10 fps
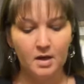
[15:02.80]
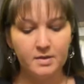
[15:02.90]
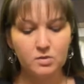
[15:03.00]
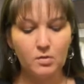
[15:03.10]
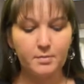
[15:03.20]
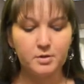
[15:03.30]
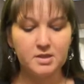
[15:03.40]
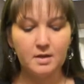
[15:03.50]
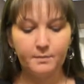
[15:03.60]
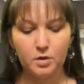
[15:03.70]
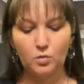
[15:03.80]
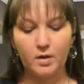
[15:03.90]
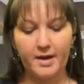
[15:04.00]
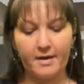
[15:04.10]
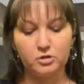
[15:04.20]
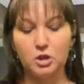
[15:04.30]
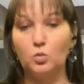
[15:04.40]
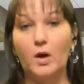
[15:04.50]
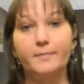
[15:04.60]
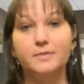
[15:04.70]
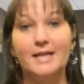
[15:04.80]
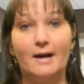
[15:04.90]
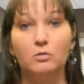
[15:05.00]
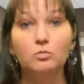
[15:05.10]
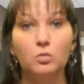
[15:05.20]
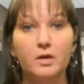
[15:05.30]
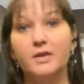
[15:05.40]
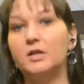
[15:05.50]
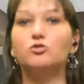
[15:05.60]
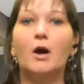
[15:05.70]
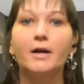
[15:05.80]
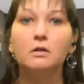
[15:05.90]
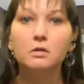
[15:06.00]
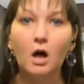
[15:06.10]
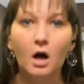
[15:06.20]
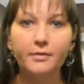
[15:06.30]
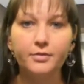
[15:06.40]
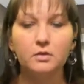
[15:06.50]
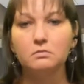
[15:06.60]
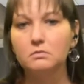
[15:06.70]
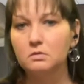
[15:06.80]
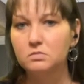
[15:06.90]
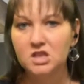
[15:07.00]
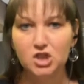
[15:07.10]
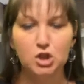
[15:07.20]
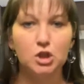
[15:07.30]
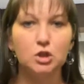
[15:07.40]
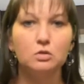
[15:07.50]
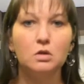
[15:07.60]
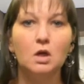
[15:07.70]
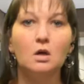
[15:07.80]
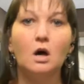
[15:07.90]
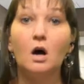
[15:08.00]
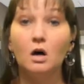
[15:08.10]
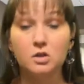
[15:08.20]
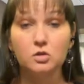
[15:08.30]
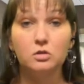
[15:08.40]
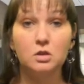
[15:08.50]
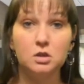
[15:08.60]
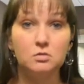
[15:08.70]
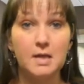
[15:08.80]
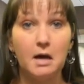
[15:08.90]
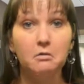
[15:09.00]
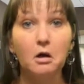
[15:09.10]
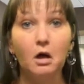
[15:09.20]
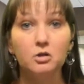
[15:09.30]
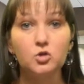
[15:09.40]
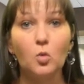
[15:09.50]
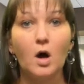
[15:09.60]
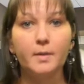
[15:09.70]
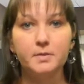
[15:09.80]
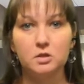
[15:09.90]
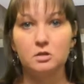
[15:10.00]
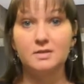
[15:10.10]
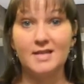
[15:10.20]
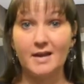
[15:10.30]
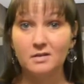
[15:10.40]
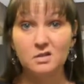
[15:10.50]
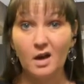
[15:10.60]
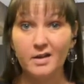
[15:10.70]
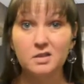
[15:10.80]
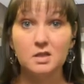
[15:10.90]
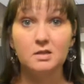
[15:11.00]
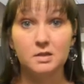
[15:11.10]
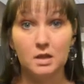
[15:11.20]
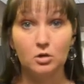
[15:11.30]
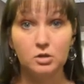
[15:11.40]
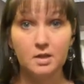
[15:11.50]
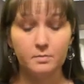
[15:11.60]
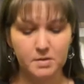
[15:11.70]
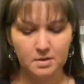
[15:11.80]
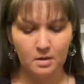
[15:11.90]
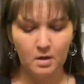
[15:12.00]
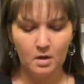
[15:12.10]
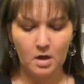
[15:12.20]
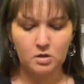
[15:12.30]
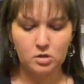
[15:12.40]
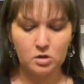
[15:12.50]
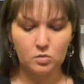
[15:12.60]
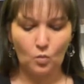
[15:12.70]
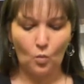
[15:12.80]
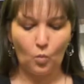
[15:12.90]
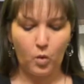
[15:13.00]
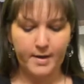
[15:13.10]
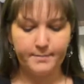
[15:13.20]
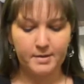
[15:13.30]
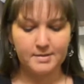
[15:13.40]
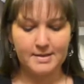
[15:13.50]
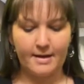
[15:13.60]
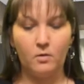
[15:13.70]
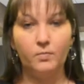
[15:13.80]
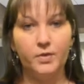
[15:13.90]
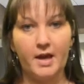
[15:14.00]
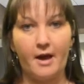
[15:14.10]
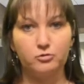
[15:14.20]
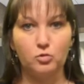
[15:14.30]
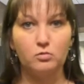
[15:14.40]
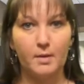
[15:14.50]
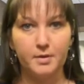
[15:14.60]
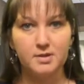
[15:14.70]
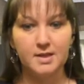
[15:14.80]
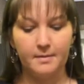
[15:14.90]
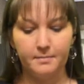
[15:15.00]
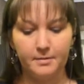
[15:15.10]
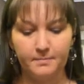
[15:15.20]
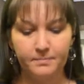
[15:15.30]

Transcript: And this rubber tip you want to actually wipe down with a dry cloth, tissue. Also, you can use alcohol swabs to sanitize these ear tips and just wipe down the actual rubber tip.